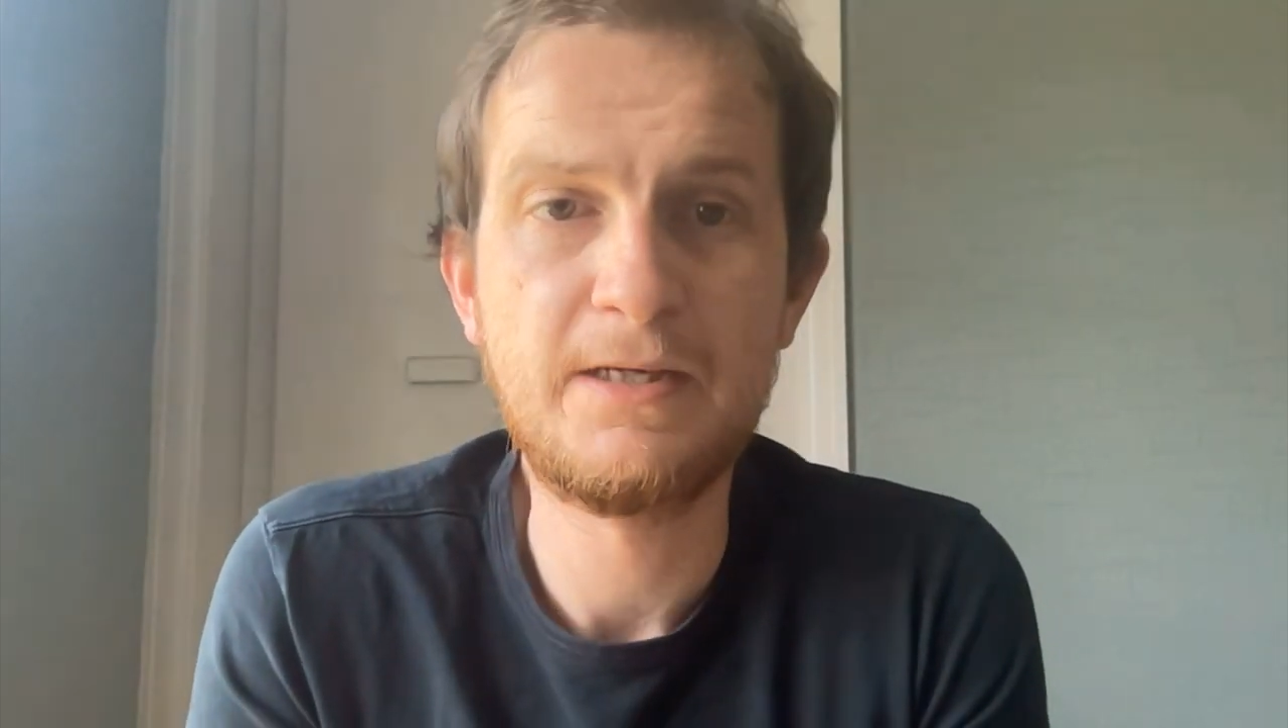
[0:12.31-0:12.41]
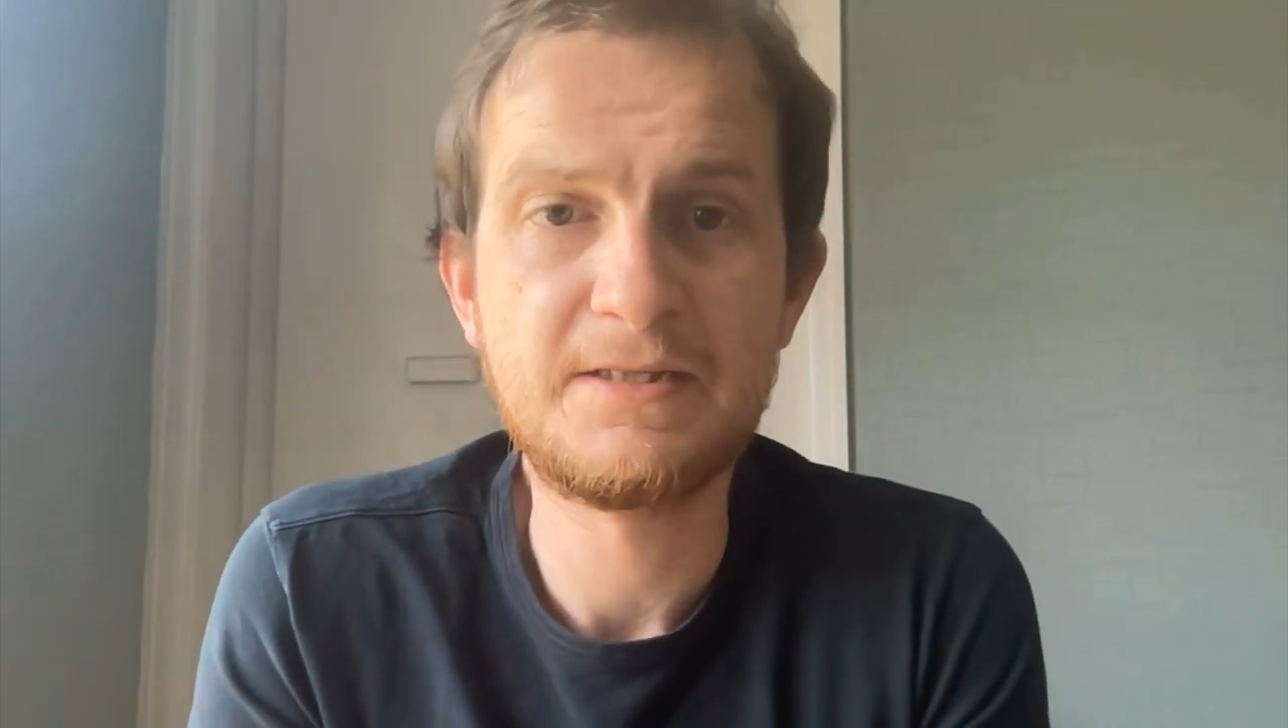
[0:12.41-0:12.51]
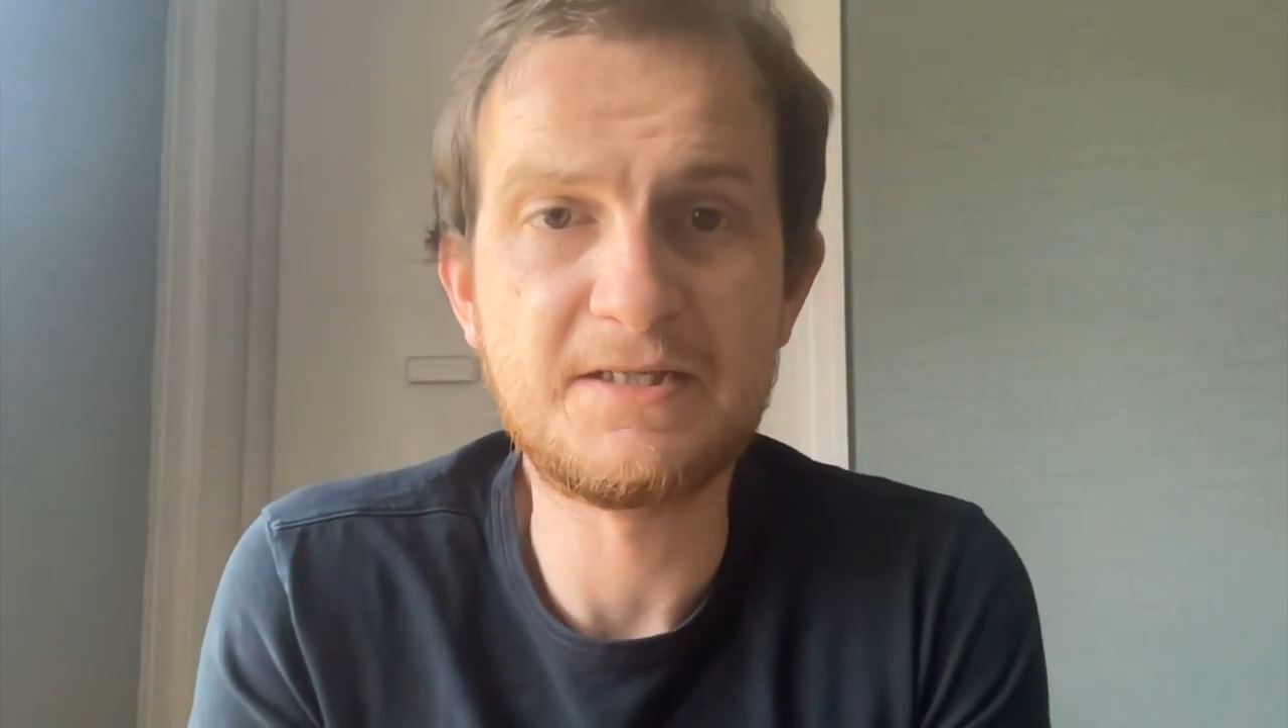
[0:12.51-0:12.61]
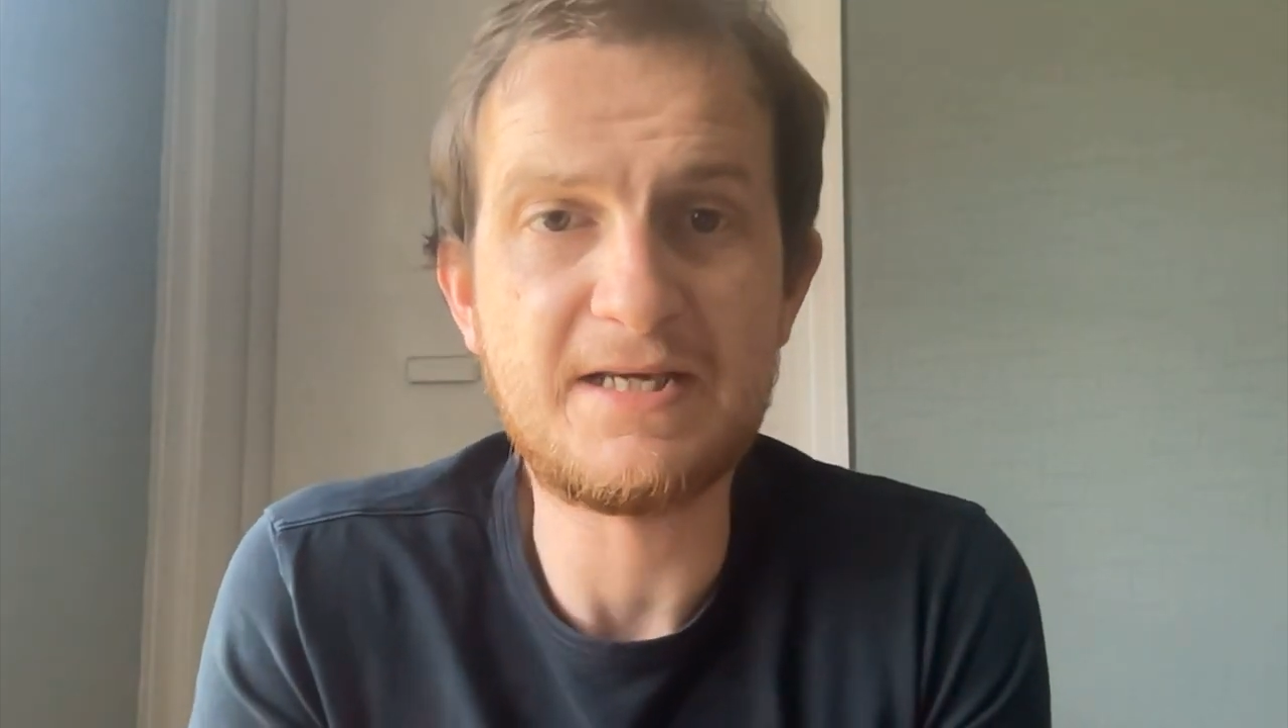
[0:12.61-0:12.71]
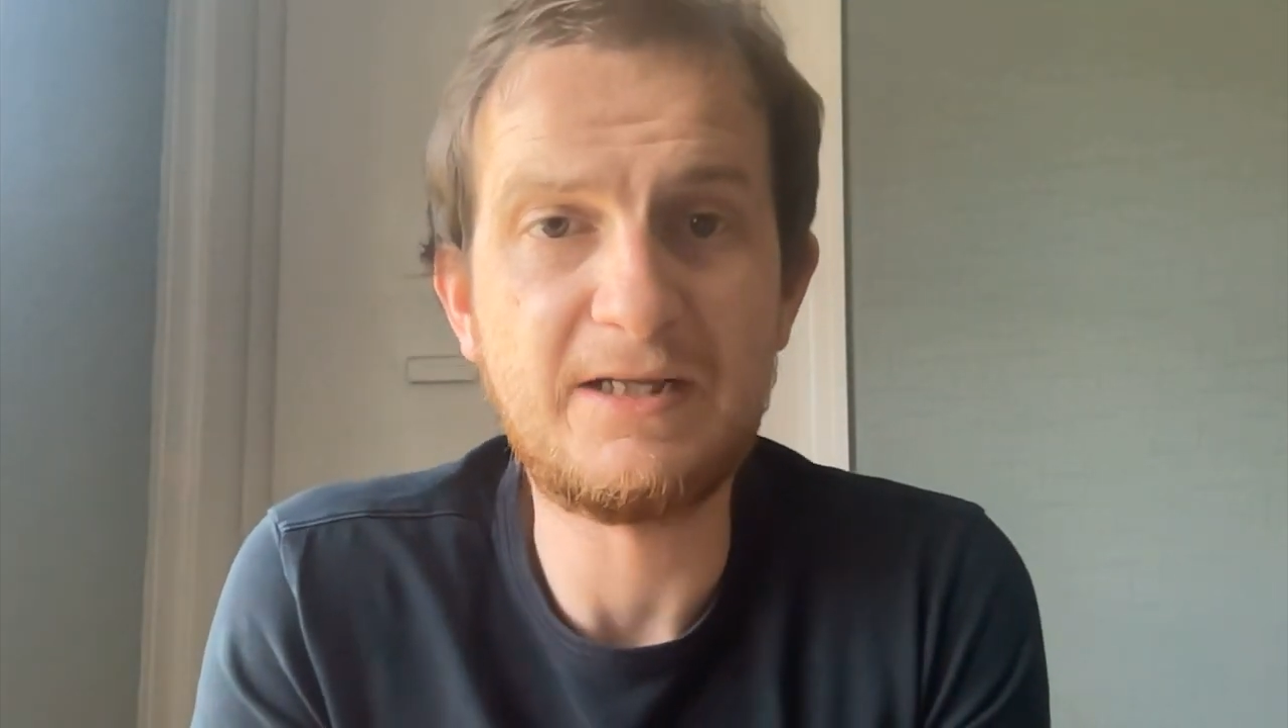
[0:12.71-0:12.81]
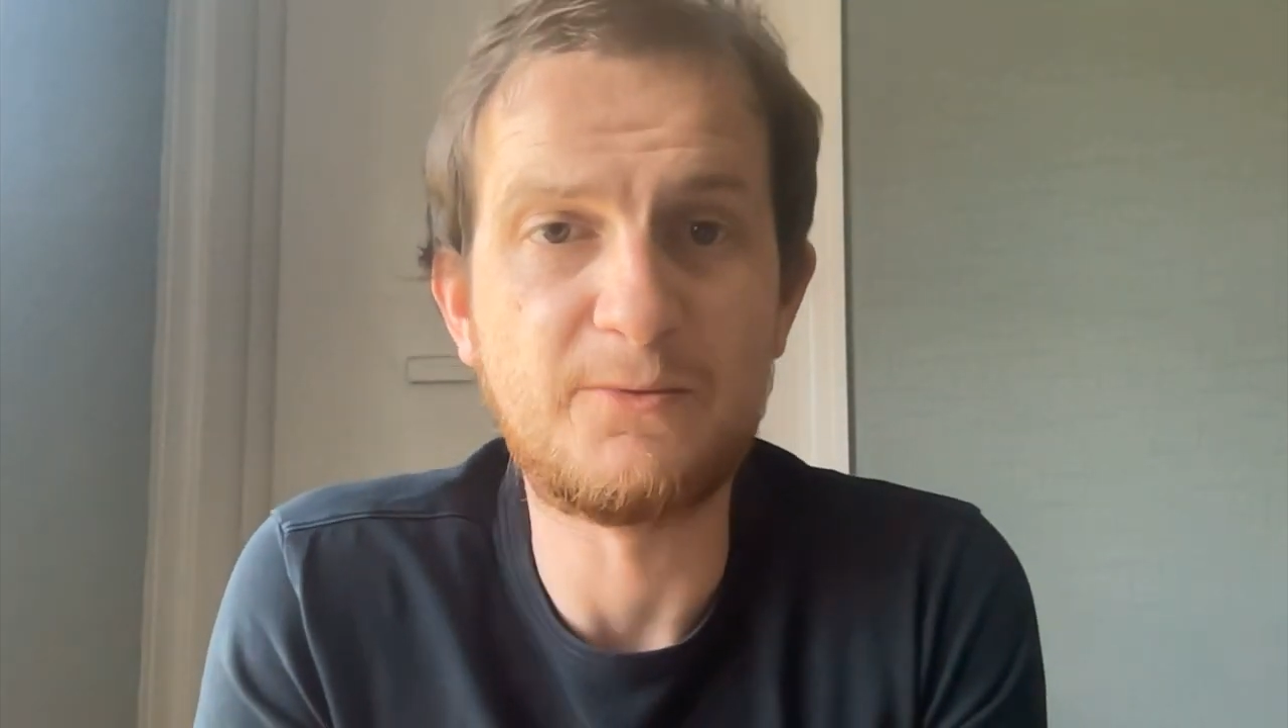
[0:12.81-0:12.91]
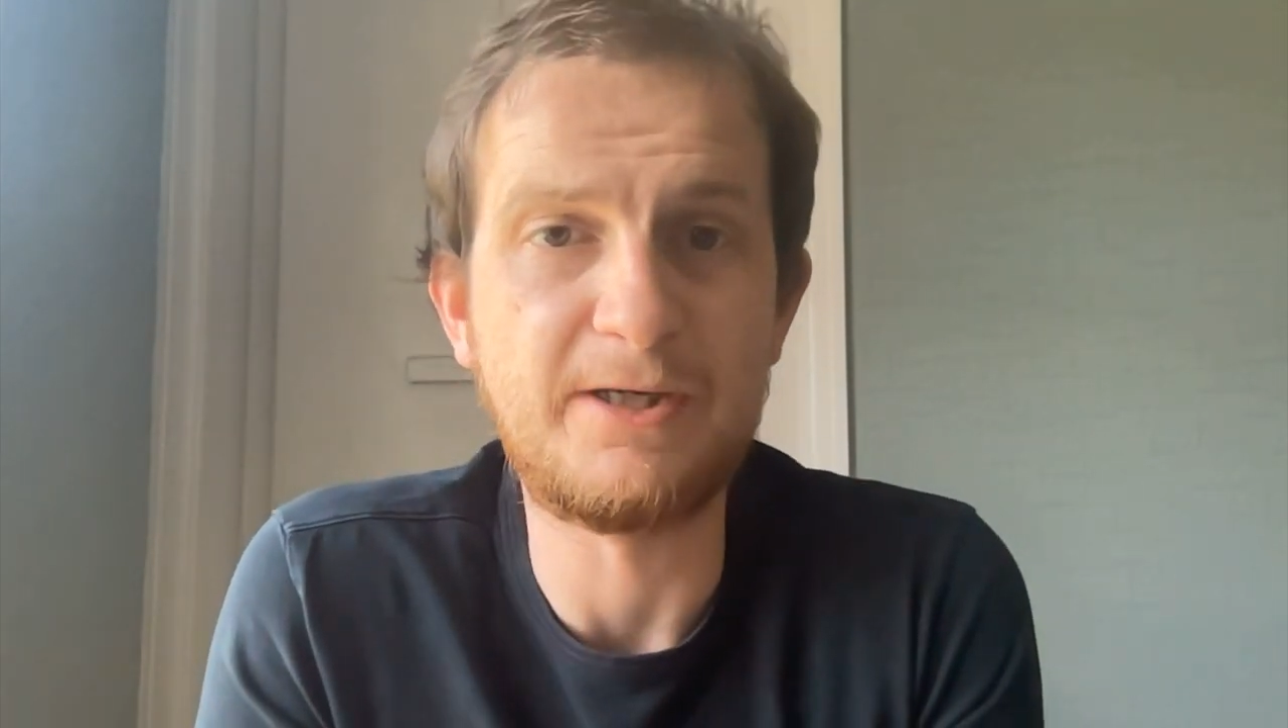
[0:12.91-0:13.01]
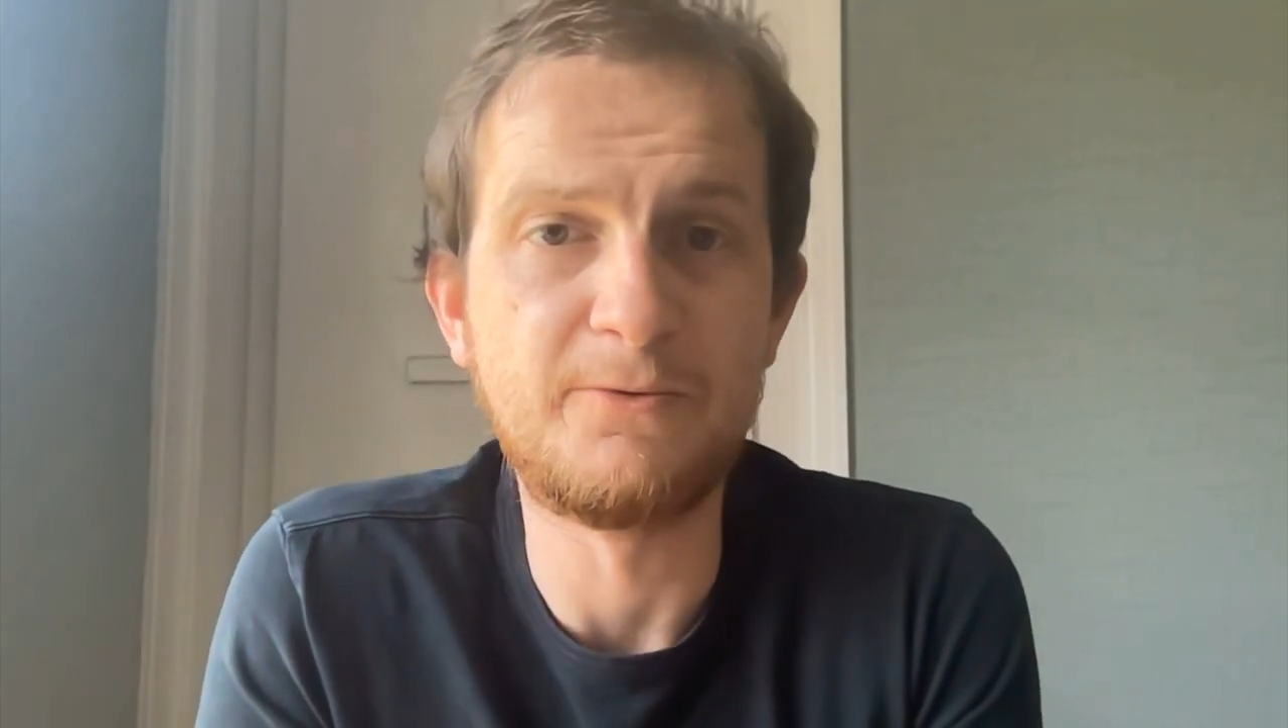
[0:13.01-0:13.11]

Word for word: To celebrate,